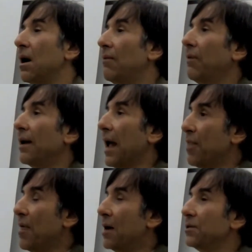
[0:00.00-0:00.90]
of like
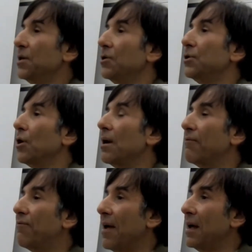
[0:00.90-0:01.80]
8,000 years, they're going
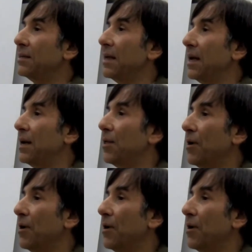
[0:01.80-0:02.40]
to phase in,